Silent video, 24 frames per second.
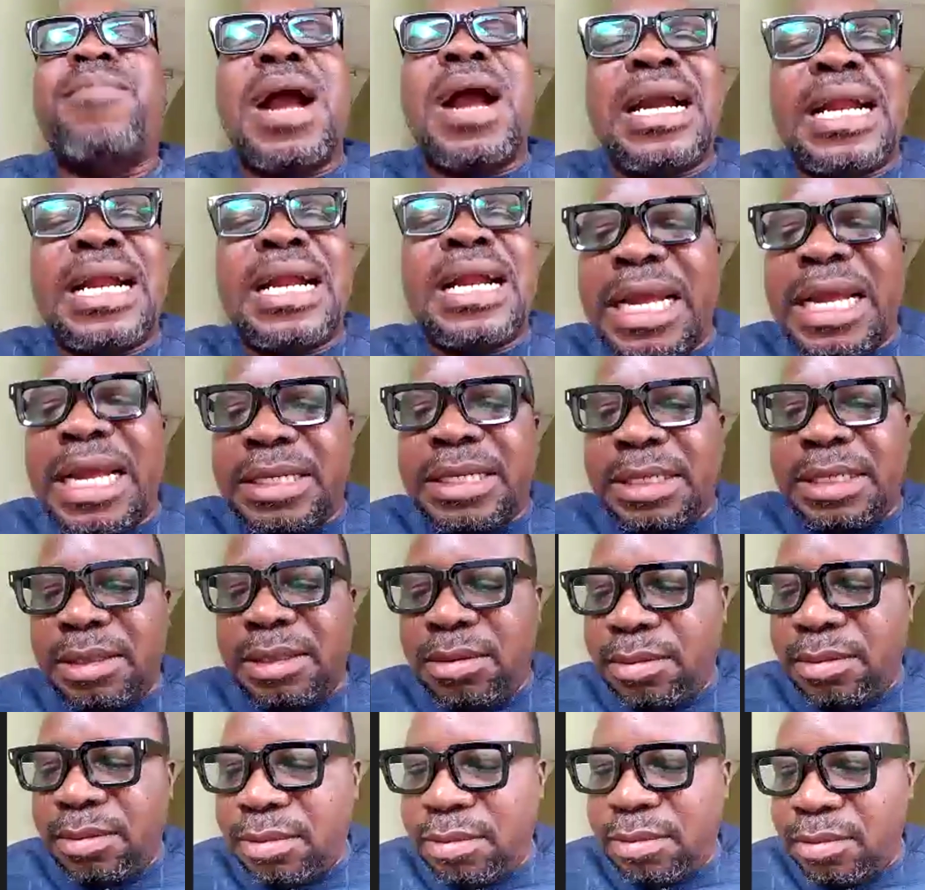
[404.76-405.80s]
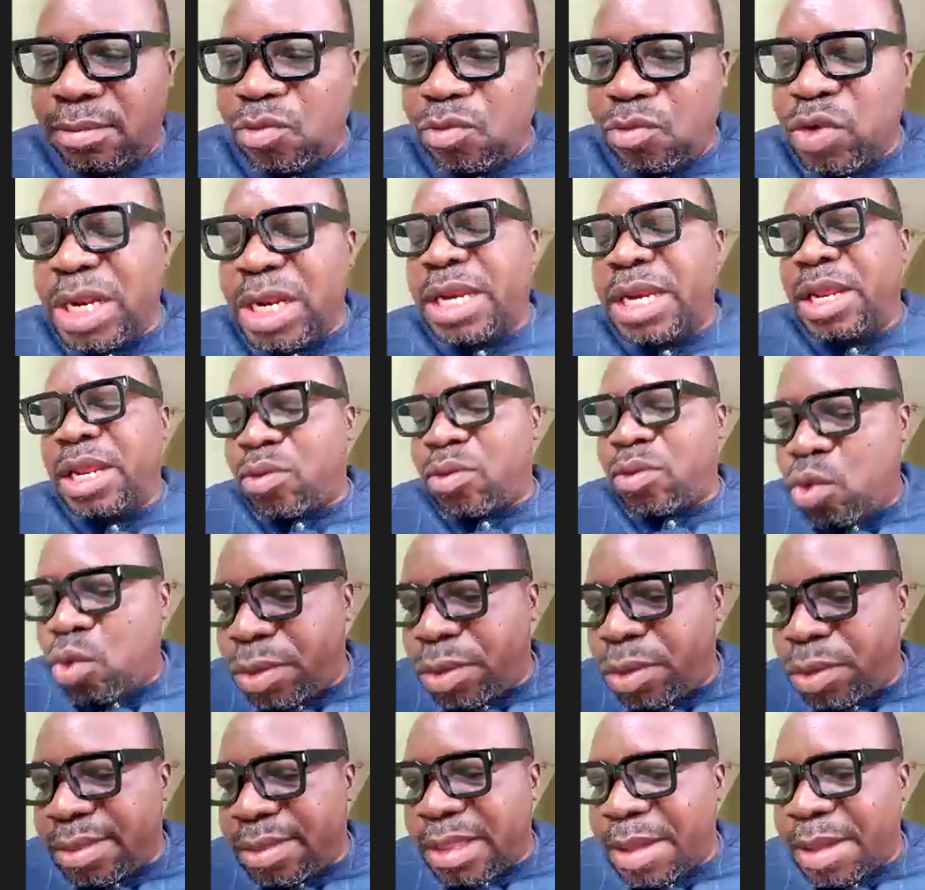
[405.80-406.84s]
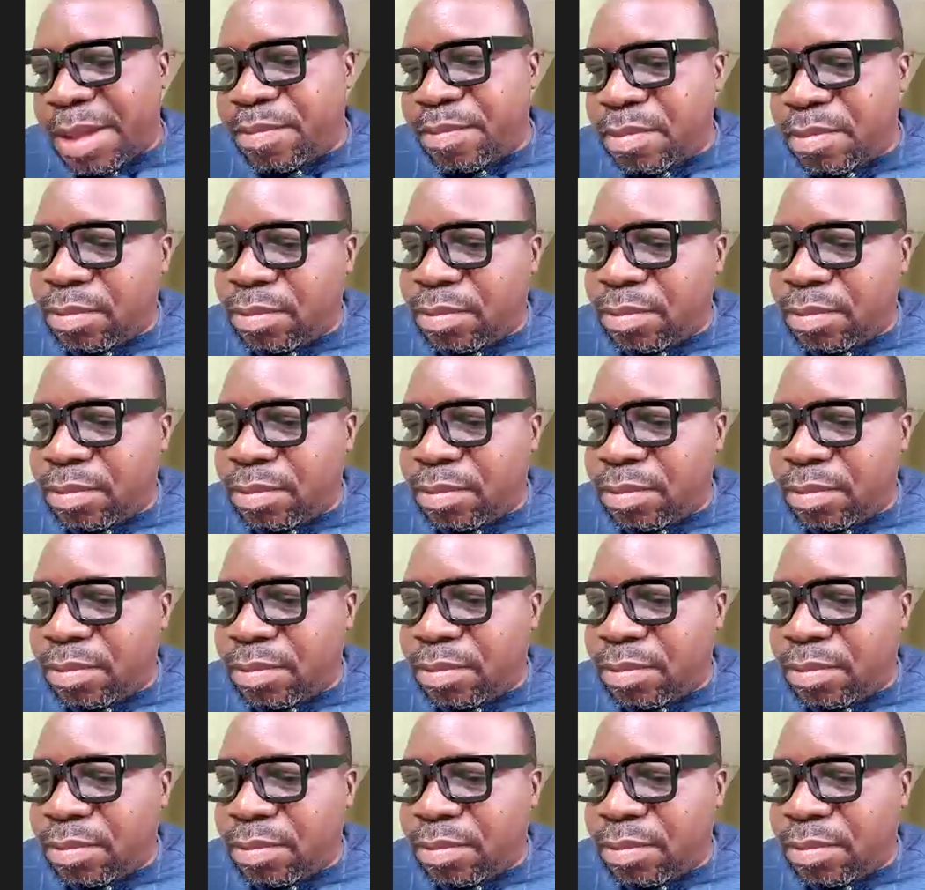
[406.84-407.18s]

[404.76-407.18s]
background within the school system.